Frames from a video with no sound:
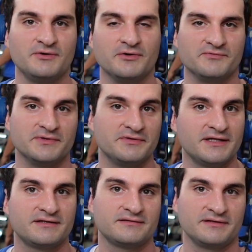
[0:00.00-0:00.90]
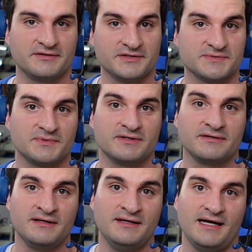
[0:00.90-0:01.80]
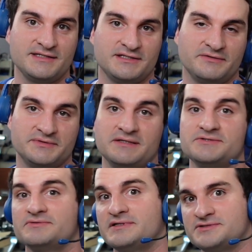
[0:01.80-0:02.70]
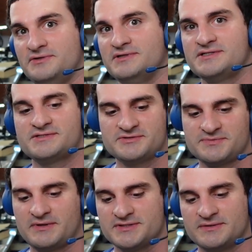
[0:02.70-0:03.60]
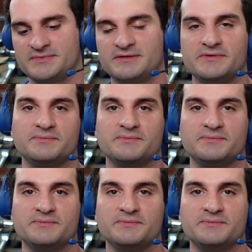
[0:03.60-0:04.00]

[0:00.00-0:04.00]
or if we think that the customer has liquid damage or they told us there's probably something,